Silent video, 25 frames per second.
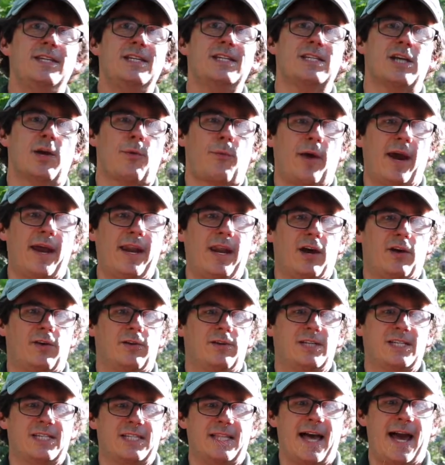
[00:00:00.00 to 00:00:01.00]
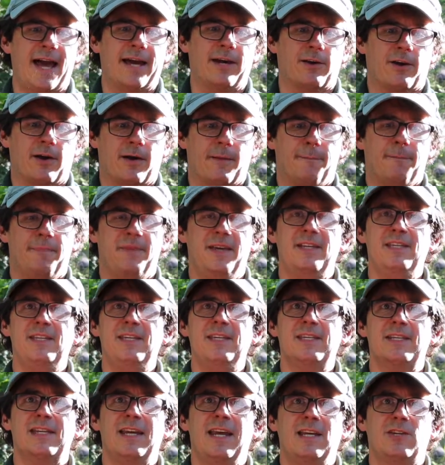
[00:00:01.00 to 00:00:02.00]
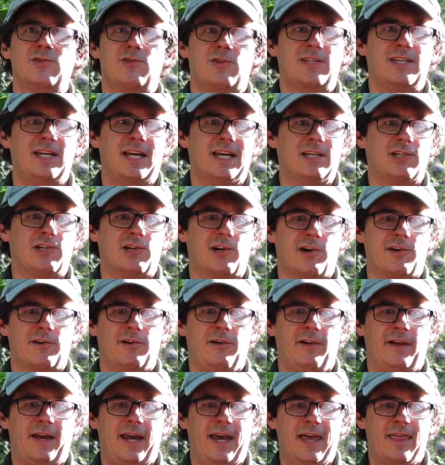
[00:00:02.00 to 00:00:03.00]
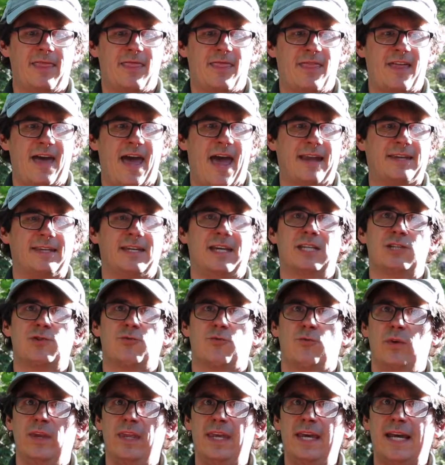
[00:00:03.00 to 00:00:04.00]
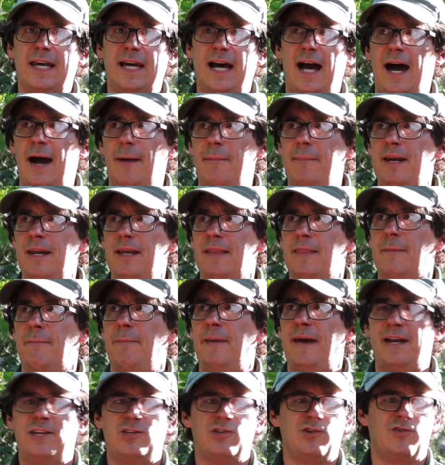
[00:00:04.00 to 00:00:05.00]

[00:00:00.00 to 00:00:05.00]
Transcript: is a red-eared slider. This is an interesting turtle in that it's really common in the pet